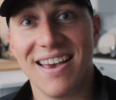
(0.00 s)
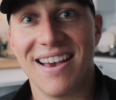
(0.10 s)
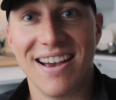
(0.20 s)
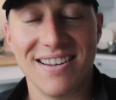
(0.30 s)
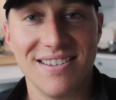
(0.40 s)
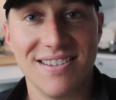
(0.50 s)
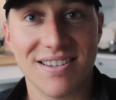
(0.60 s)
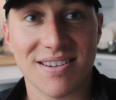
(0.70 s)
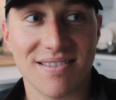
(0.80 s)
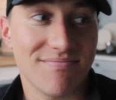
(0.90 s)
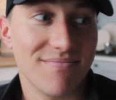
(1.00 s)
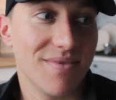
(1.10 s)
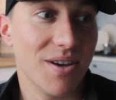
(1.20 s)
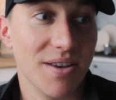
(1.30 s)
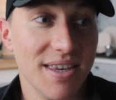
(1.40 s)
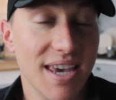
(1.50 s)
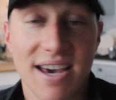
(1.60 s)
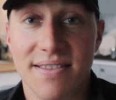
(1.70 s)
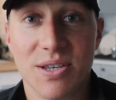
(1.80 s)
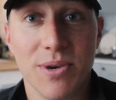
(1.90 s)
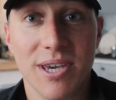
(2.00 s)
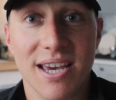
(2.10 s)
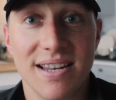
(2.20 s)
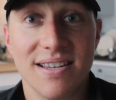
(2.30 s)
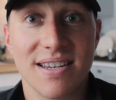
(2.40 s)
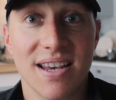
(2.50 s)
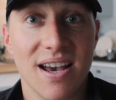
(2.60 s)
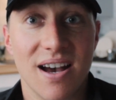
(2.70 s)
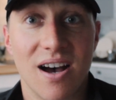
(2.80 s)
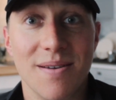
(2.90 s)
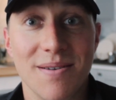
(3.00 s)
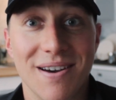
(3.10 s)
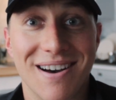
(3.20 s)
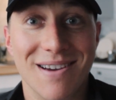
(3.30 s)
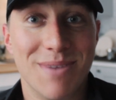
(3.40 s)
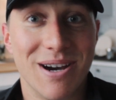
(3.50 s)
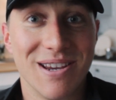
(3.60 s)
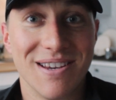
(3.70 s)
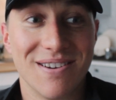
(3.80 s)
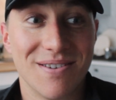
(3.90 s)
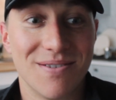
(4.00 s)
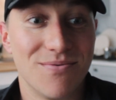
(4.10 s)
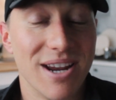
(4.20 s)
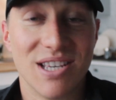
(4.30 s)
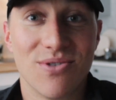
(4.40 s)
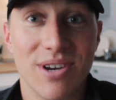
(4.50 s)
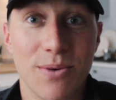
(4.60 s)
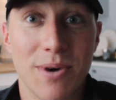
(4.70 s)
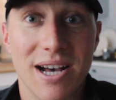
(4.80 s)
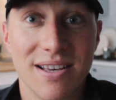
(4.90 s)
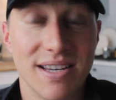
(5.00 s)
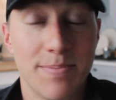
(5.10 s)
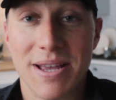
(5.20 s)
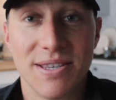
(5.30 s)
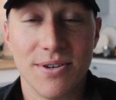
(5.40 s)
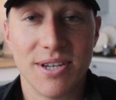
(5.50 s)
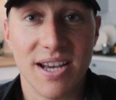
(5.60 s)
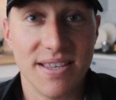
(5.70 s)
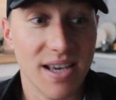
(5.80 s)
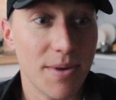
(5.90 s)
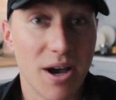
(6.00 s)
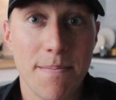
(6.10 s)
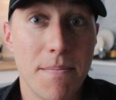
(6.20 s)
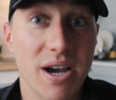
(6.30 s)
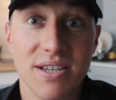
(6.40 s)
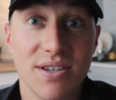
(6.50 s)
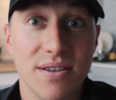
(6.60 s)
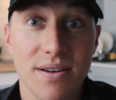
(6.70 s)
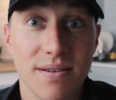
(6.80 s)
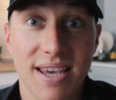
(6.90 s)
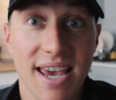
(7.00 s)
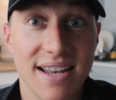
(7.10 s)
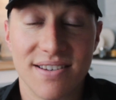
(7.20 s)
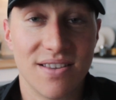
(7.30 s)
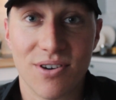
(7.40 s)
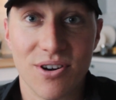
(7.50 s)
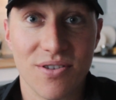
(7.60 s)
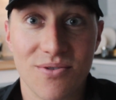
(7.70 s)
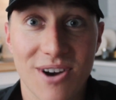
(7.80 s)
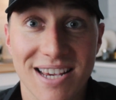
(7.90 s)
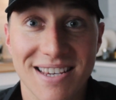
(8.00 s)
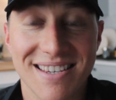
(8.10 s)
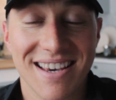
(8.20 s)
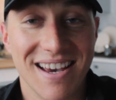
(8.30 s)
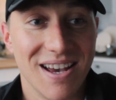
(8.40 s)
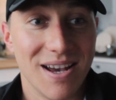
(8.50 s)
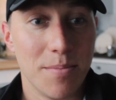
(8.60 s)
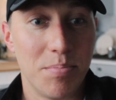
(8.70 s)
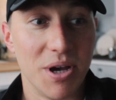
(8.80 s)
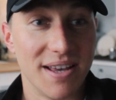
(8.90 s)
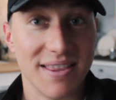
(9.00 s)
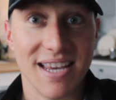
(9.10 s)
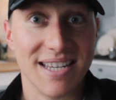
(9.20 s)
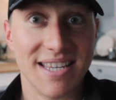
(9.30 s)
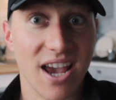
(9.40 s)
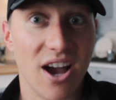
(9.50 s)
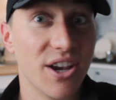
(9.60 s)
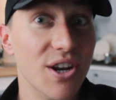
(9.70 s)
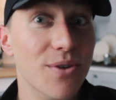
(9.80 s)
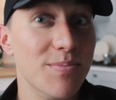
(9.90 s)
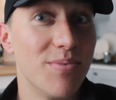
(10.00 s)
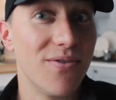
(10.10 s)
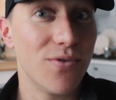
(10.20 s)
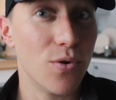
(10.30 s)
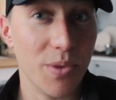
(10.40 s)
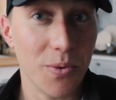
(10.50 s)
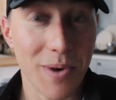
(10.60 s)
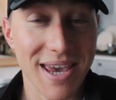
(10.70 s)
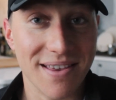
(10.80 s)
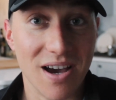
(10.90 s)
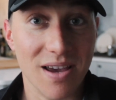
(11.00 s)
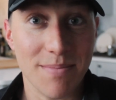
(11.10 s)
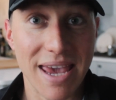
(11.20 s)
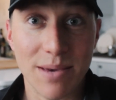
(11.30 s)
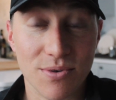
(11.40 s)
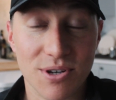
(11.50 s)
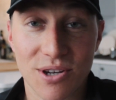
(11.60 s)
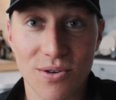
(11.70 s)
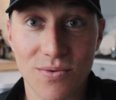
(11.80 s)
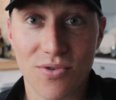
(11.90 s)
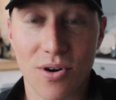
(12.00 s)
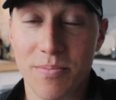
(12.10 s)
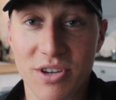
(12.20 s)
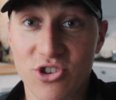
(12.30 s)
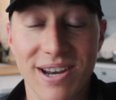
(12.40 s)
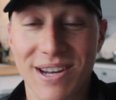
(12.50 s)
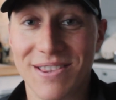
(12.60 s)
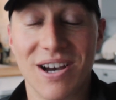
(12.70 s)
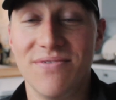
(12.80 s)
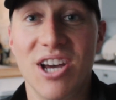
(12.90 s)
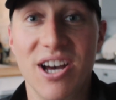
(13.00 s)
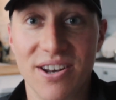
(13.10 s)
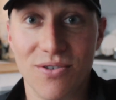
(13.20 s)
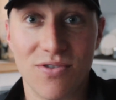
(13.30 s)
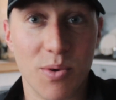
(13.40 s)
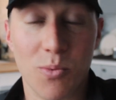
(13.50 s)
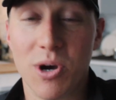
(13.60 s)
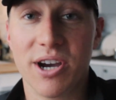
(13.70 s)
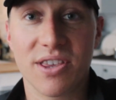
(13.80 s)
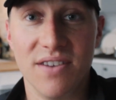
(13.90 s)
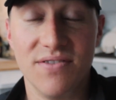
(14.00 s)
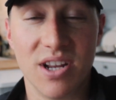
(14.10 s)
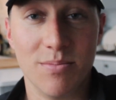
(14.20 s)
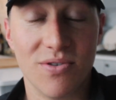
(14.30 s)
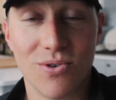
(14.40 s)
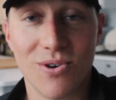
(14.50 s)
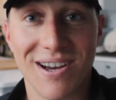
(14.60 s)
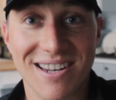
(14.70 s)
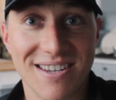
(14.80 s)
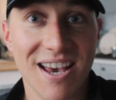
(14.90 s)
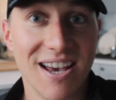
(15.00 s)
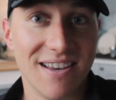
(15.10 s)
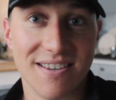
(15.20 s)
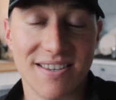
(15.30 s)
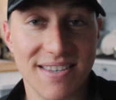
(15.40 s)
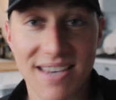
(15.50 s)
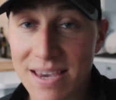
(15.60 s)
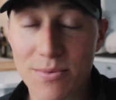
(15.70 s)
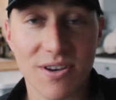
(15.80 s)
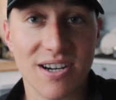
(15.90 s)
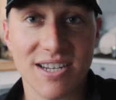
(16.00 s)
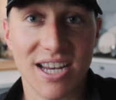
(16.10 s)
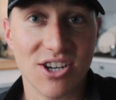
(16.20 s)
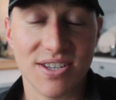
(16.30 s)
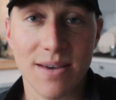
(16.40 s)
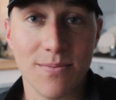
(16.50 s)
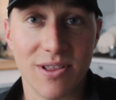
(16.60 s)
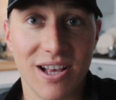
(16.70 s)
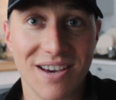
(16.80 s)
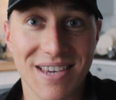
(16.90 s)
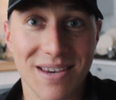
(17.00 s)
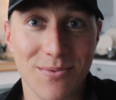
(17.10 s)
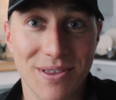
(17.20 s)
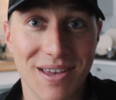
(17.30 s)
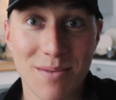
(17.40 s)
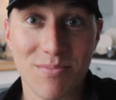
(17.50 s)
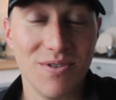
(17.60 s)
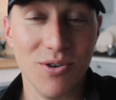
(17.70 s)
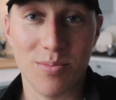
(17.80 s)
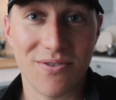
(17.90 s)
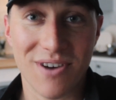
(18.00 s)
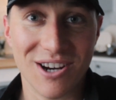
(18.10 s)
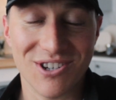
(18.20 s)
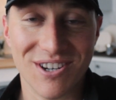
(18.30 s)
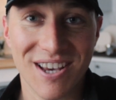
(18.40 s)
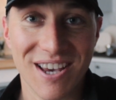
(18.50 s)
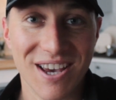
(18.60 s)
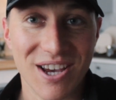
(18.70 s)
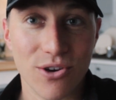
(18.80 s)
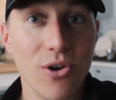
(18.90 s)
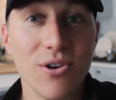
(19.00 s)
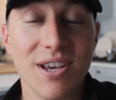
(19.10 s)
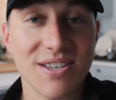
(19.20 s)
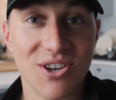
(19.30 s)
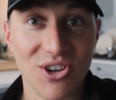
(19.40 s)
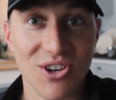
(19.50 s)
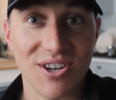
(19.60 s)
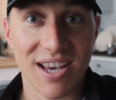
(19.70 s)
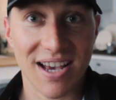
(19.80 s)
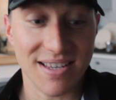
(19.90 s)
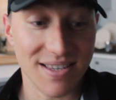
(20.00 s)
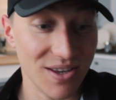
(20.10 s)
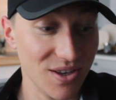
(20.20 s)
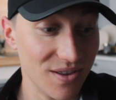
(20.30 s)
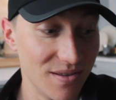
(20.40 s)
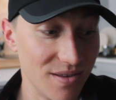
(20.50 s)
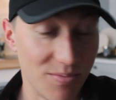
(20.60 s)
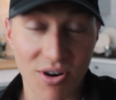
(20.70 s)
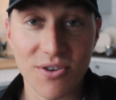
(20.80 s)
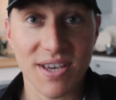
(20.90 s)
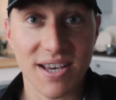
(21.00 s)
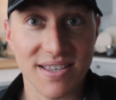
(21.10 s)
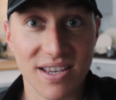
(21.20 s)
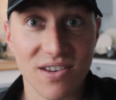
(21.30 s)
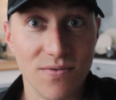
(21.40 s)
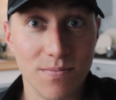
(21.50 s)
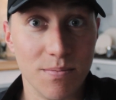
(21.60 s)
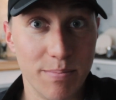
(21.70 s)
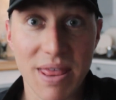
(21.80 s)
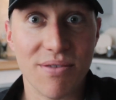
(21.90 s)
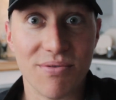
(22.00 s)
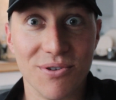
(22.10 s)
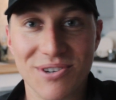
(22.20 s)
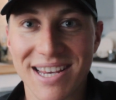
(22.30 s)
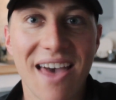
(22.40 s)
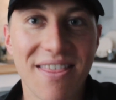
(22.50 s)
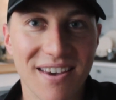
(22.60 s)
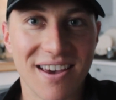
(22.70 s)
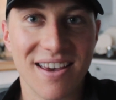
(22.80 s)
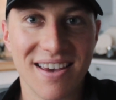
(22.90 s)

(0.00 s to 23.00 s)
And yeah, this weekend I might race really well. It depends who turns up. I might get to the front of the race, but at the end of the day, I can only perform the way that I am able to from the training that I've done or from the work that I've done beforehand. And that's the same with architecture, same with life, same with your profession. You're only as good as the process that you've been through to get there.